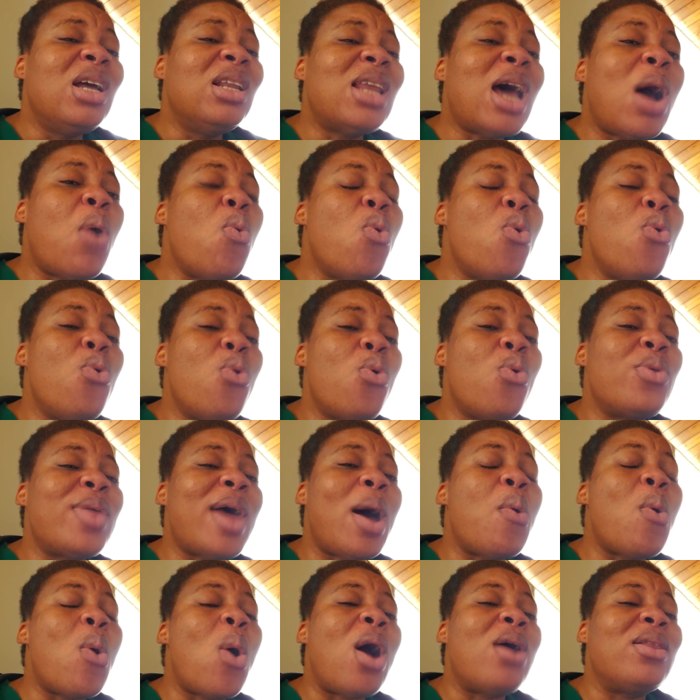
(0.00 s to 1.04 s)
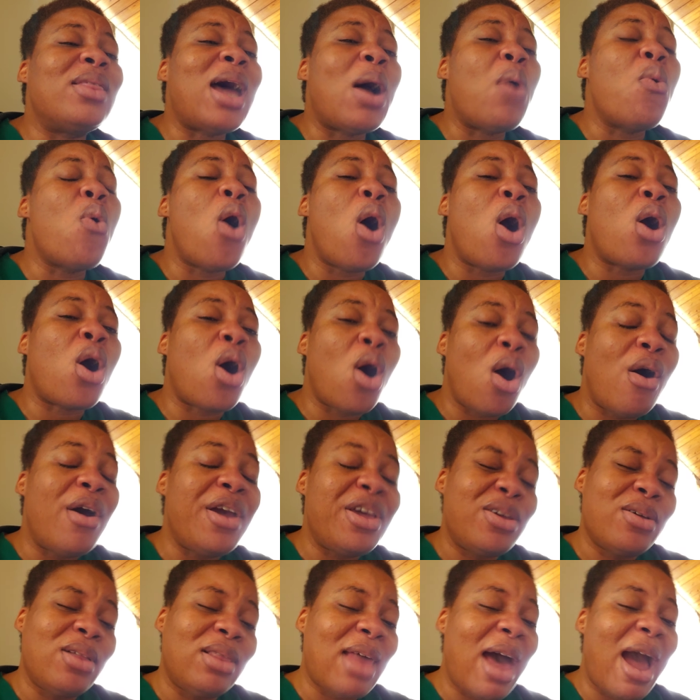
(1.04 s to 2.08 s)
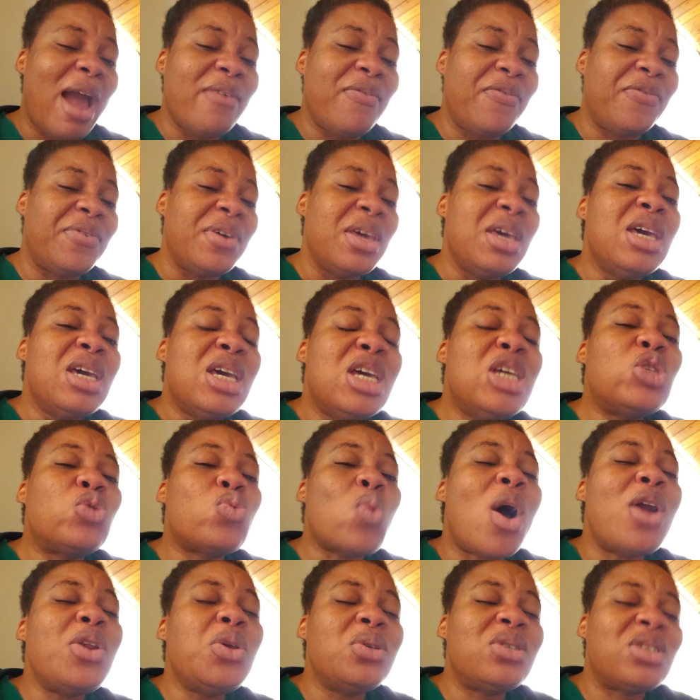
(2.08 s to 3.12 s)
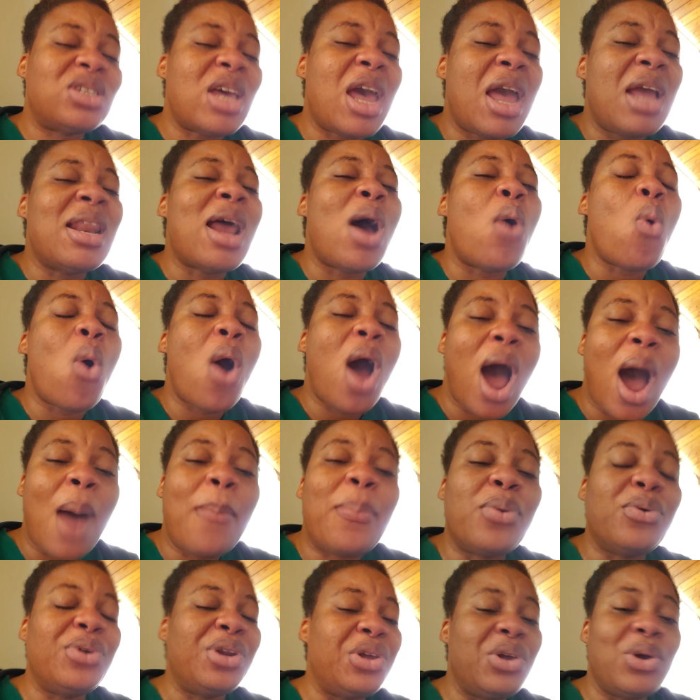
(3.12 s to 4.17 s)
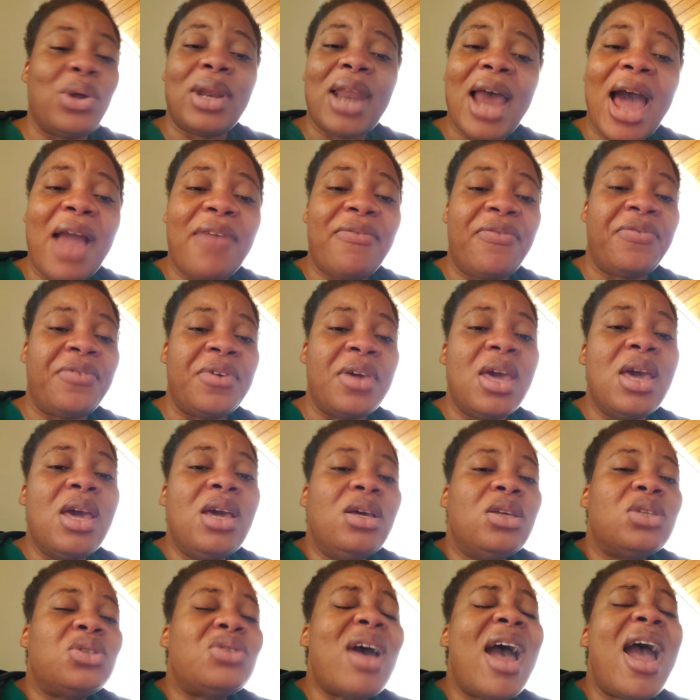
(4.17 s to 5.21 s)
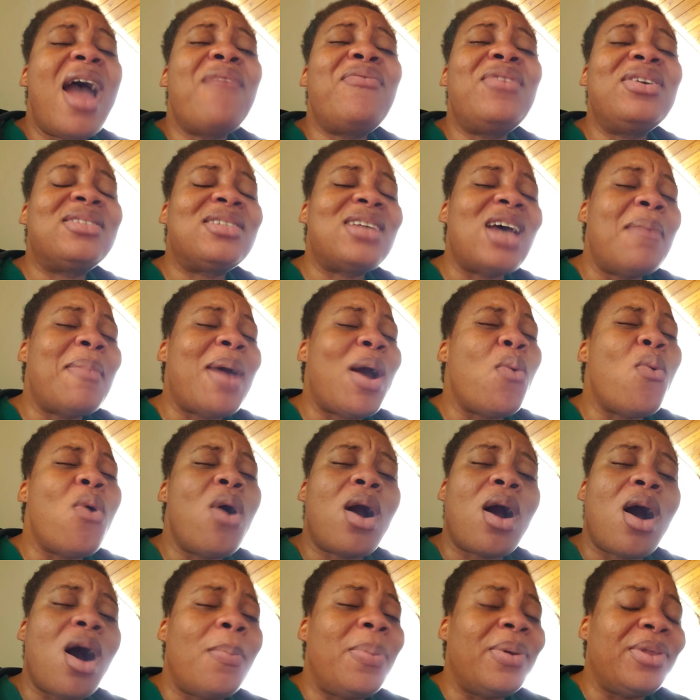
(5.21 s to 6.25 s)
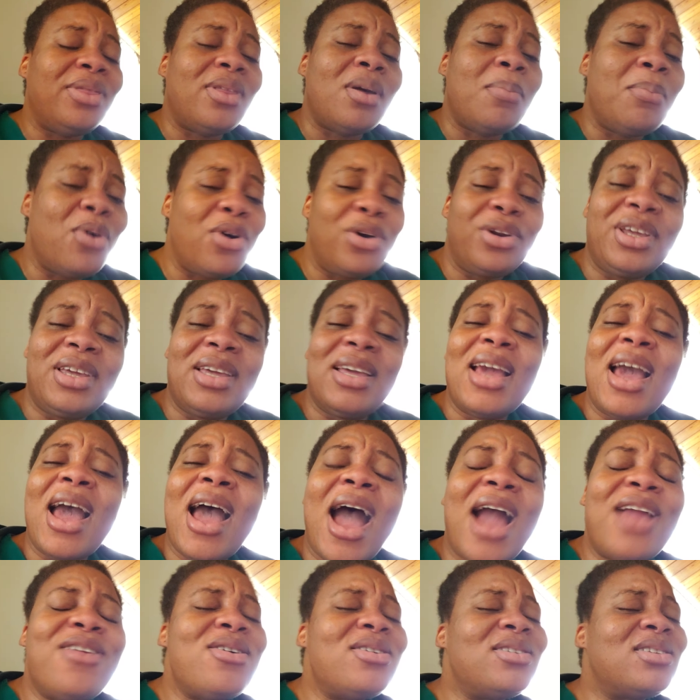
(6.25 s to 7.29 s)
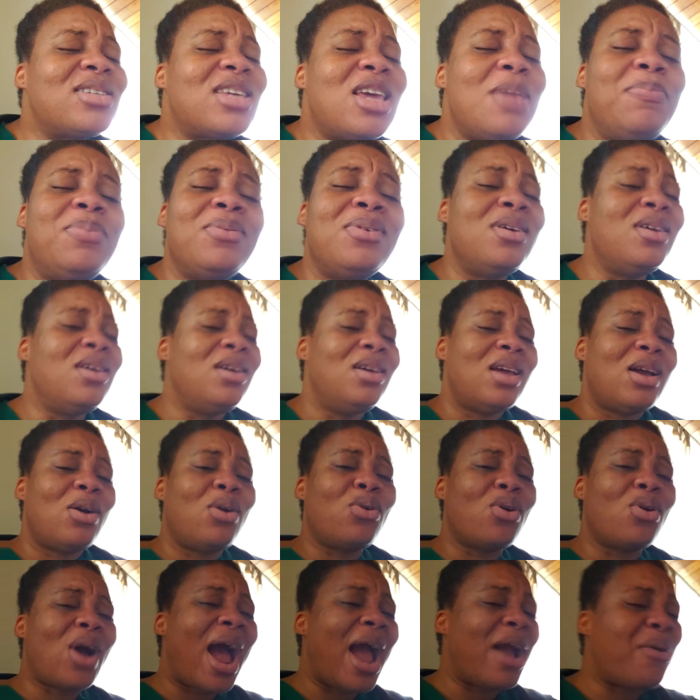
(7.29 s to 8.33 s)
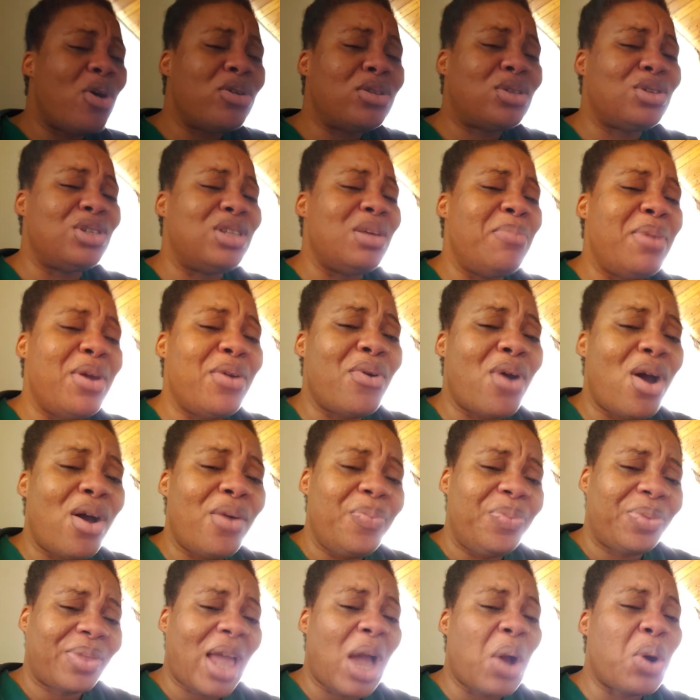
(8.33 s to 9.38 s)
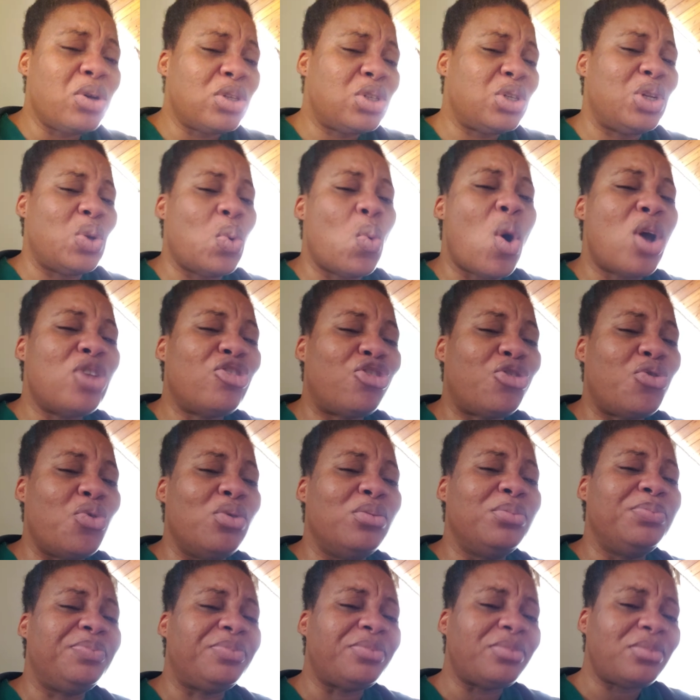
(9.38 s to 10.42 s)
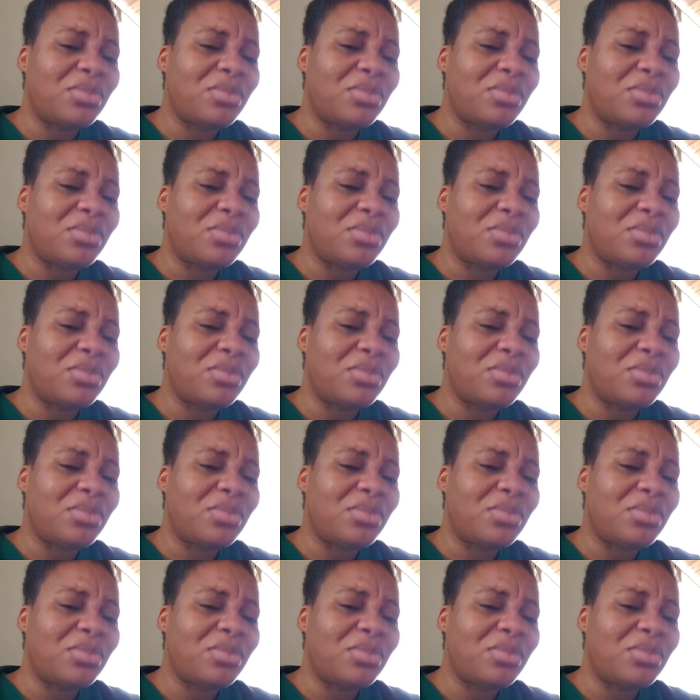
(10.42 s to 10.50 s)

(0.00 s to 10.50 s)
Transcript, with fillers: that will, that will, that will occur in your life. It's what you say that will happen in your life. So every time I woke up in the morning, I just keep, I go to the mirror, I go to the washroom,